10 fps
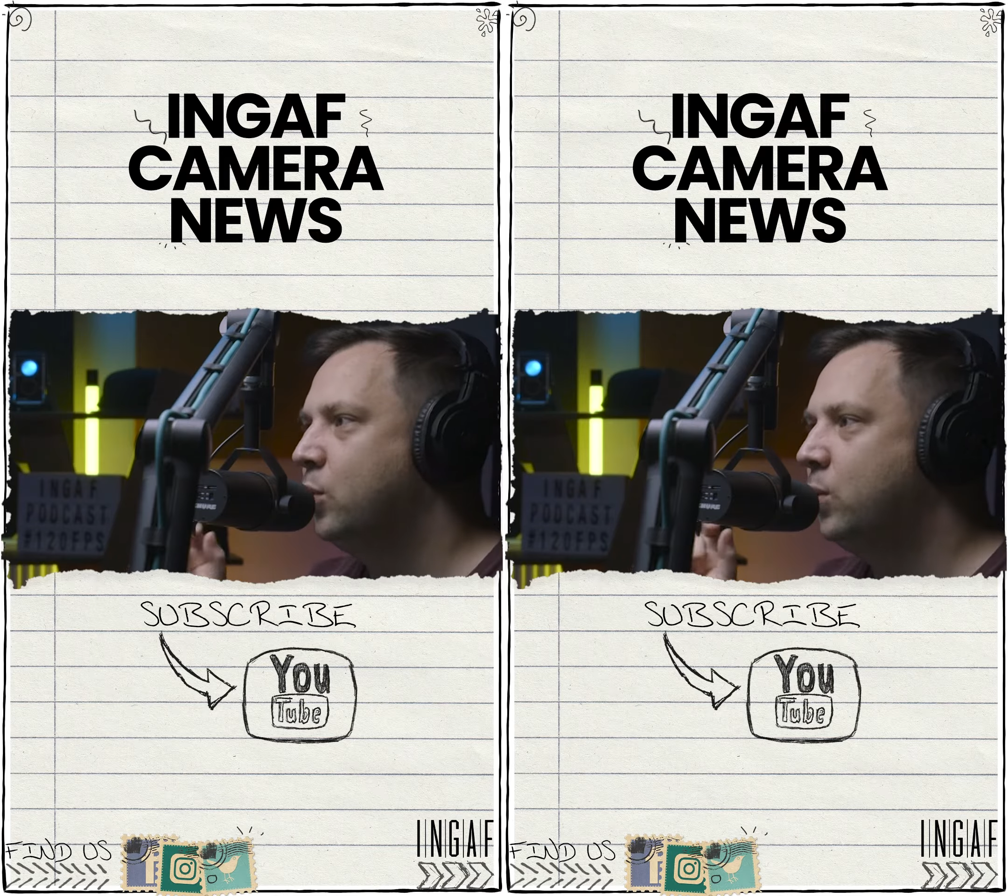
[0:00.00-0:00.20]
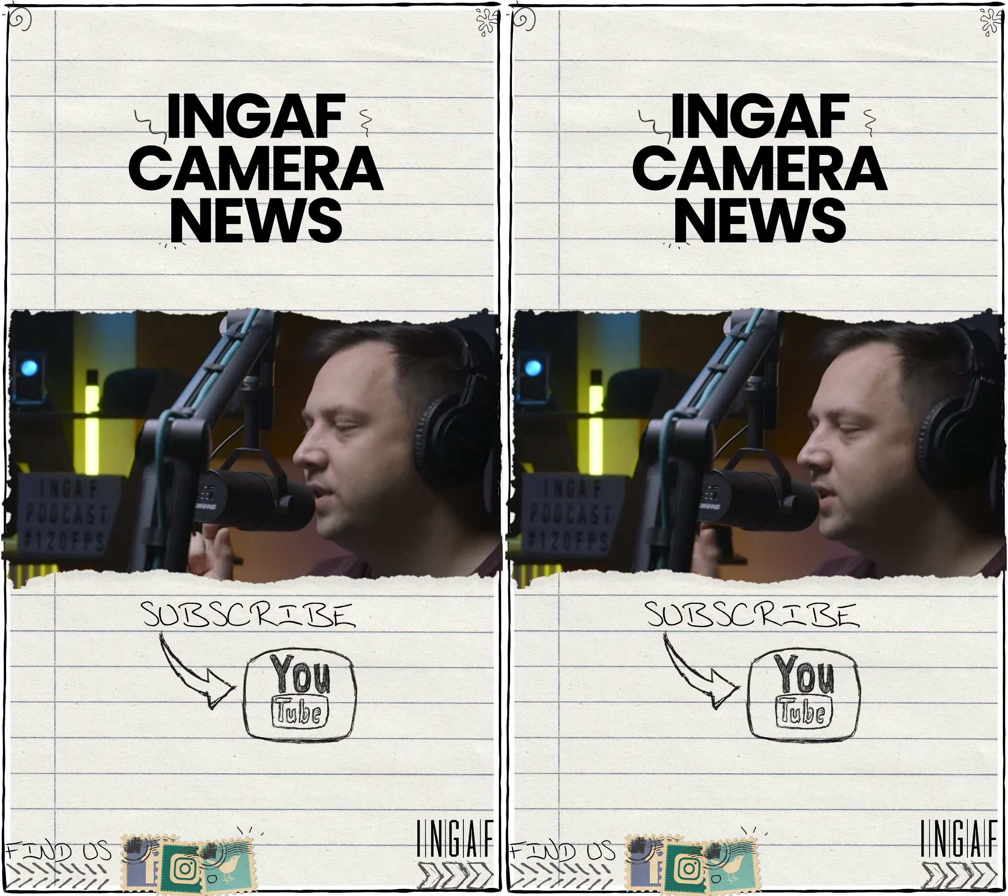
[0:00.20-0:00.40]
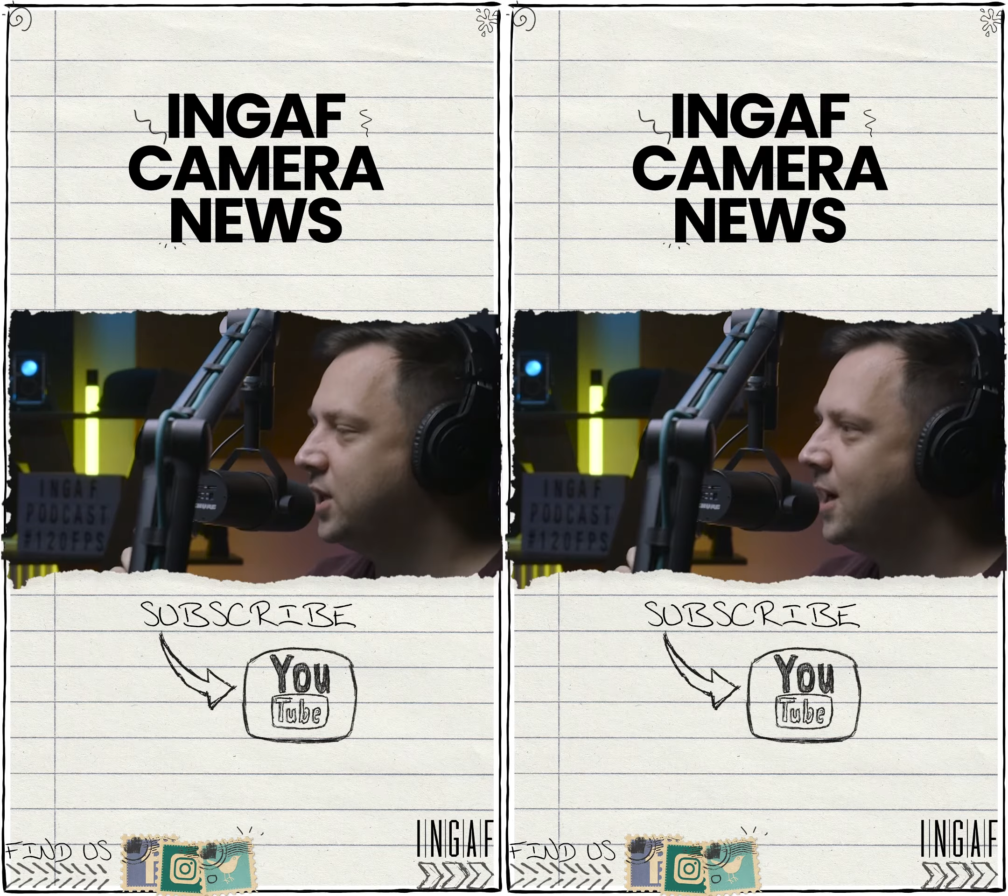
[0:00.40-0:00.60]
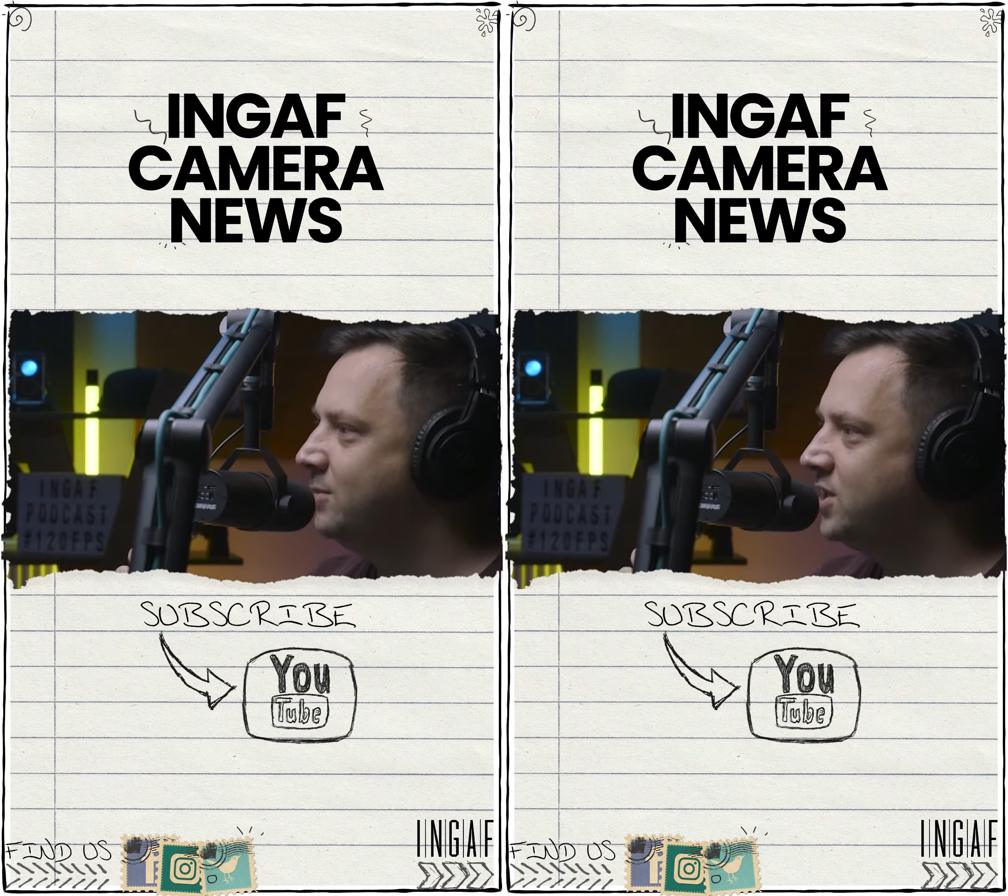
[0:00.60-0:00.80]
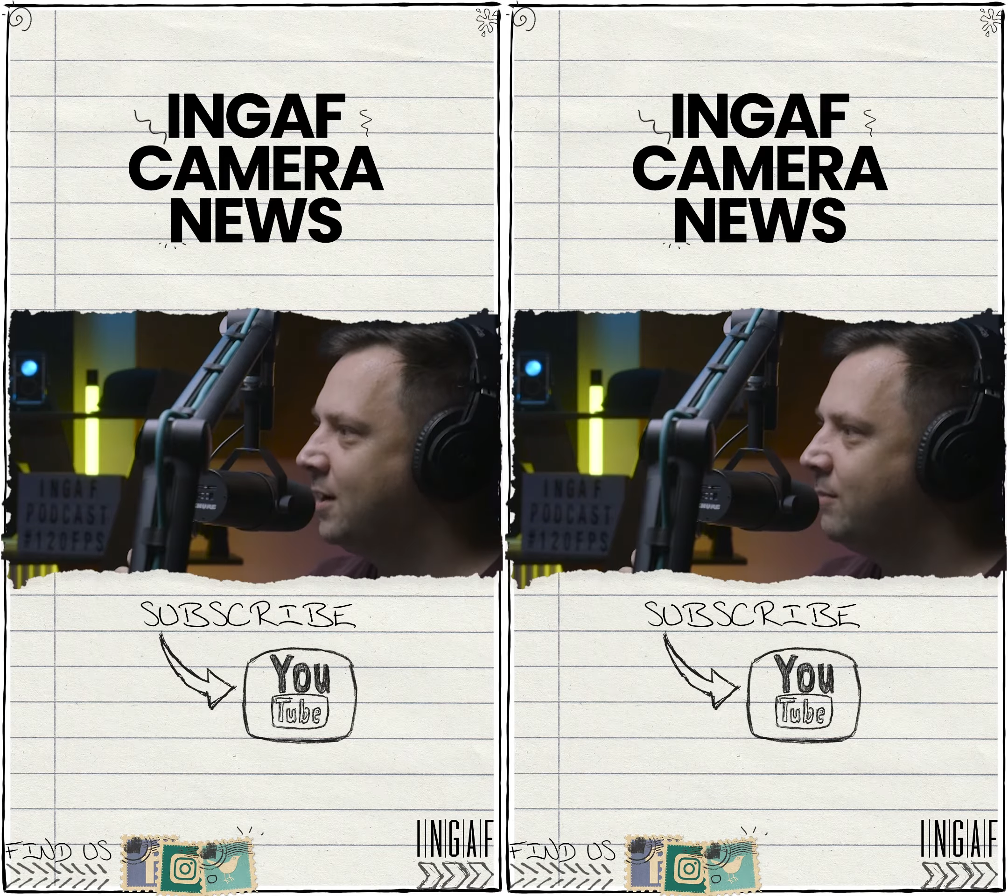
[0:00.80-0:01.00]
with the
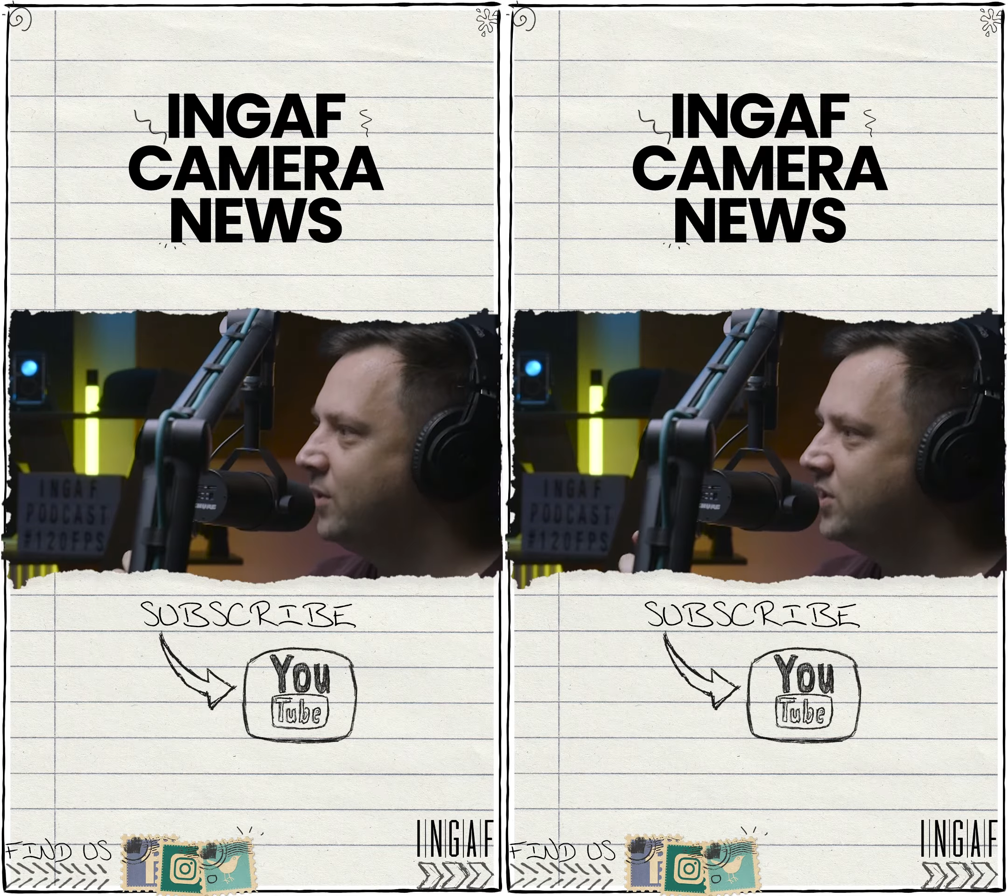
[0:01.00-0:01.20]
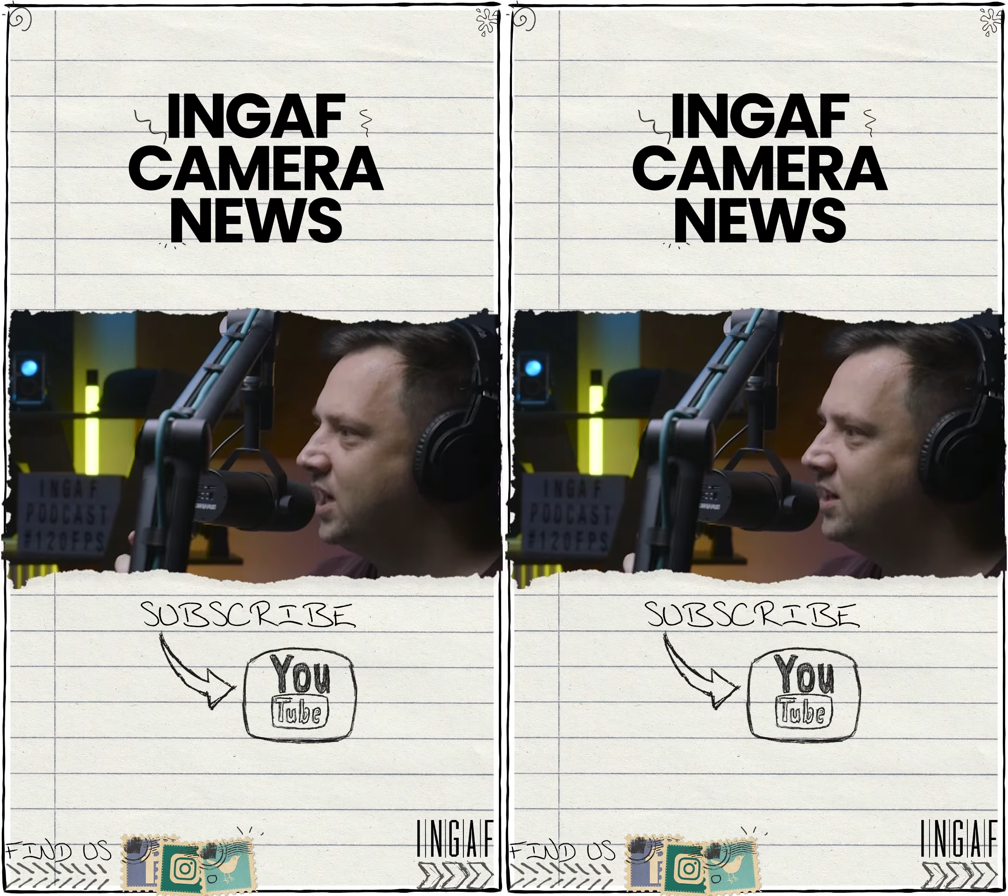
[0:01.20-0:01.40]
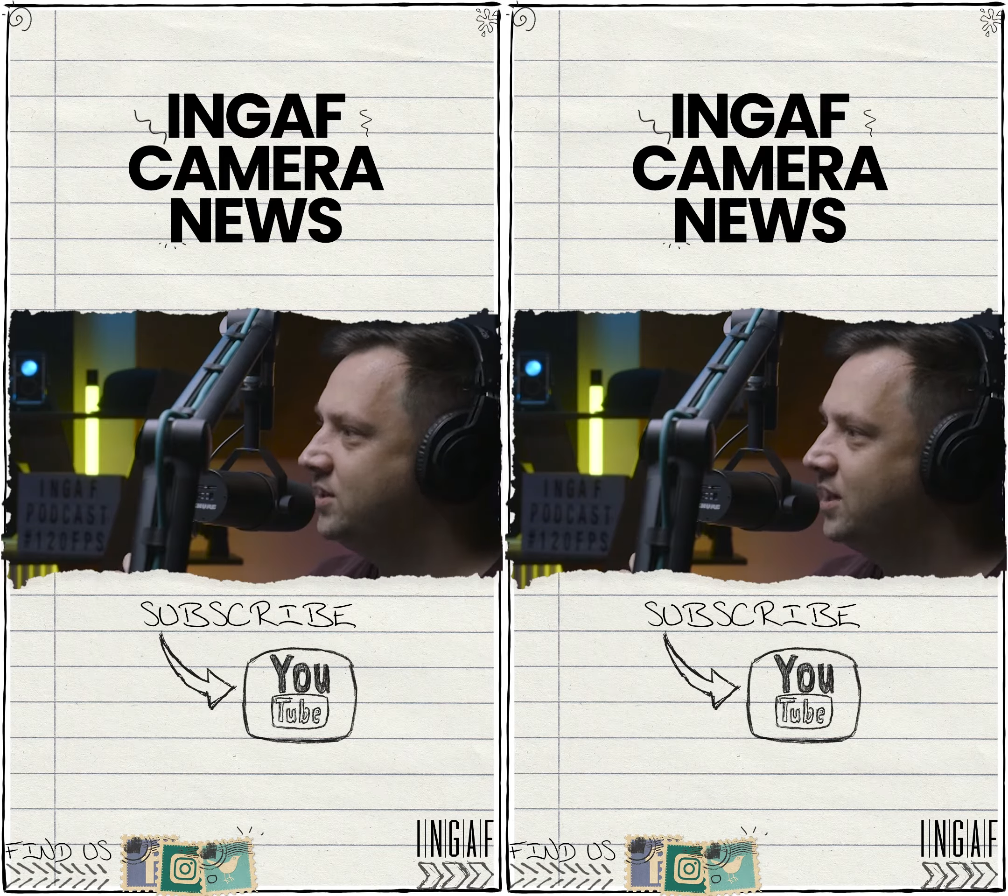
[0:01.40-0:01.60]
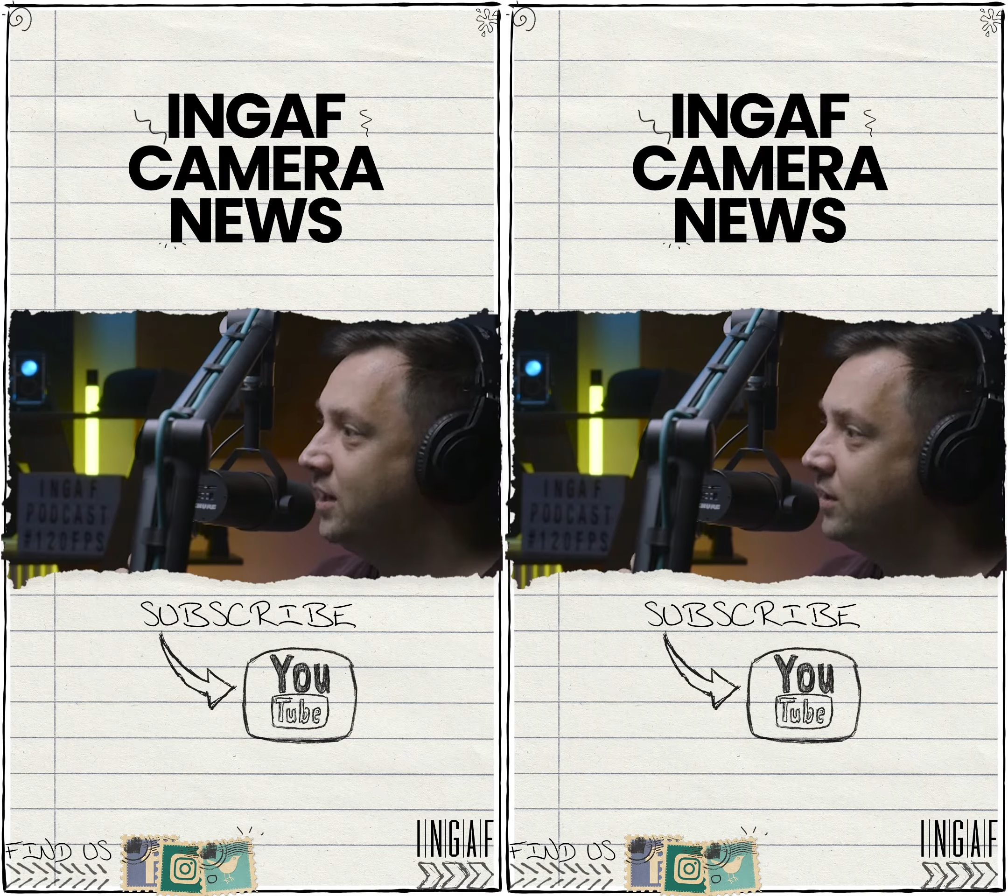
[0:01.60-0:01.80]
timestamp where it says